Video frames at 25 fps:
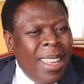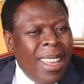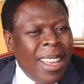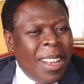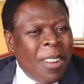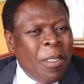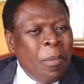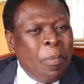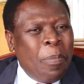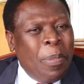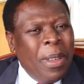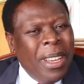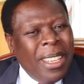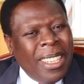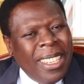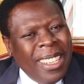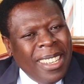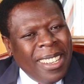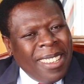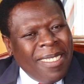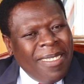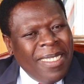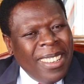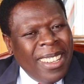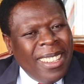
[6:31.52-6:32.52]
uh,
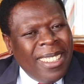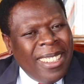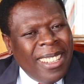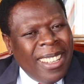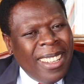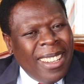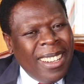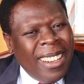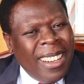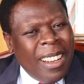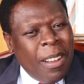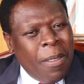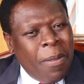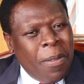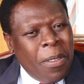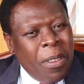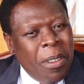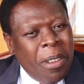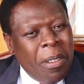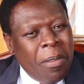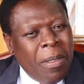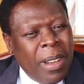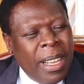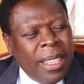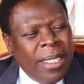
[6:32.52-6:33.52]
competing with uh, a
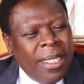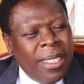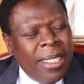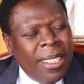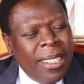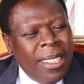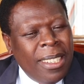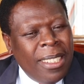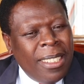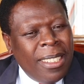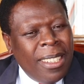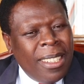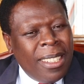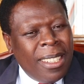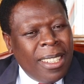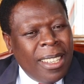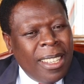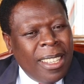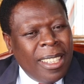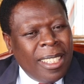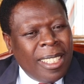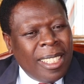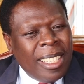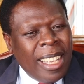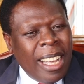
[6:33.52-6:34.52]
few universities in
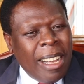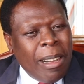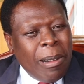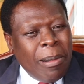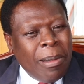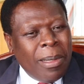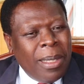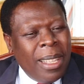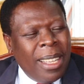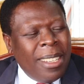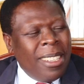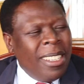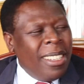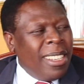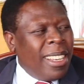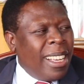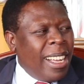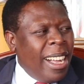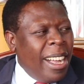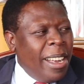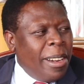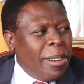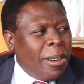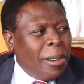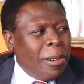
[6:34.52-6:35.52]
the south and in
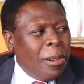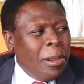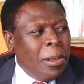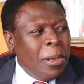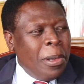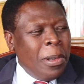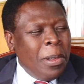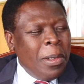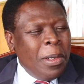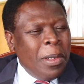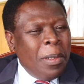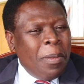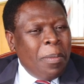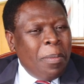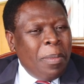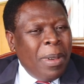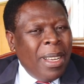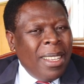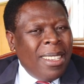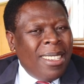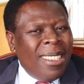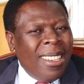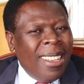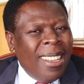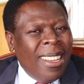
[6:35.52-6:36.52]
Cairo,
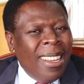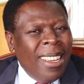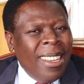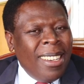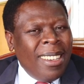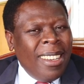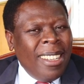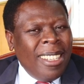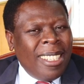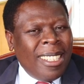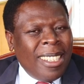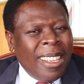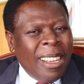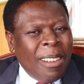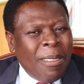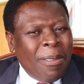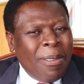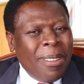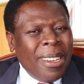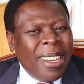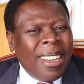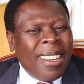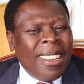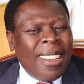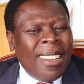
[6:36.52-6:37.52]
but uh, in East
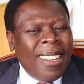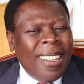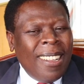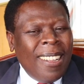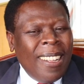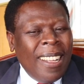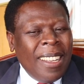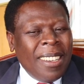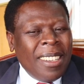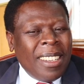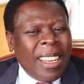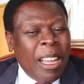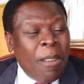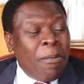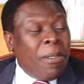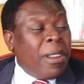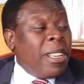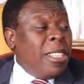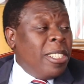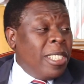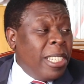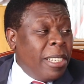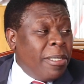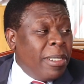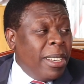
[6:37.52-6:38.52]
Africa and in
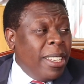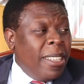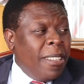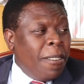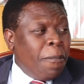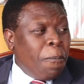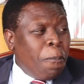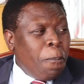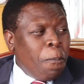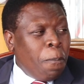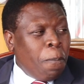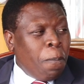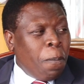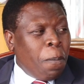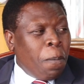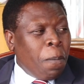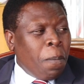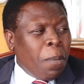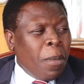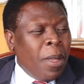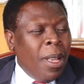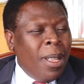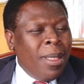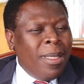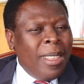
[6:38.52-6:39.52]
Africa generally,
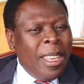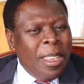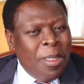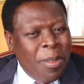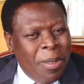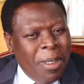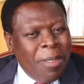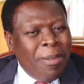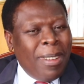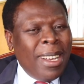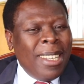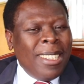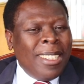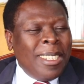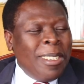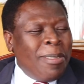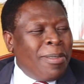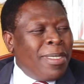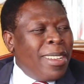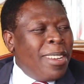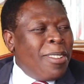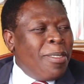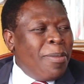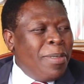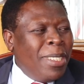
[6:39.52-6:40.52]
the University
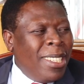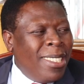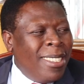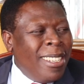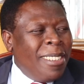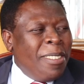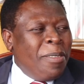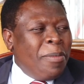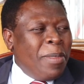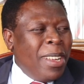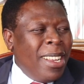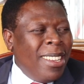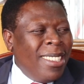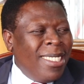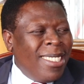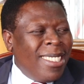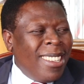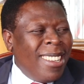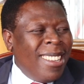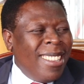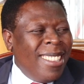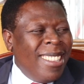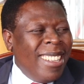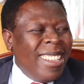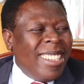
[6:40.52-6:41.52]
of Nairobi still remains
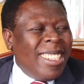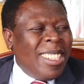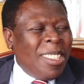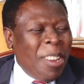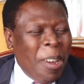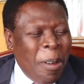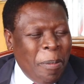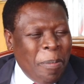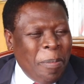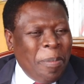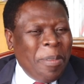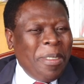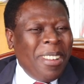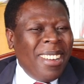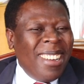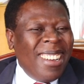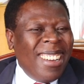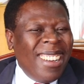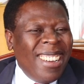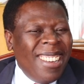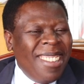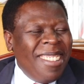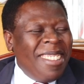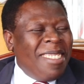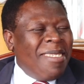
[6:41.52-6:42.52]
uh, the top
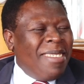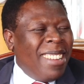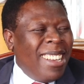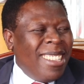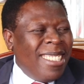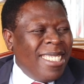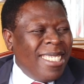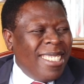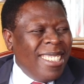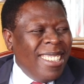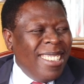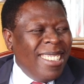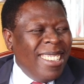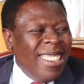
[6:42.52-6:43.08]
uh, university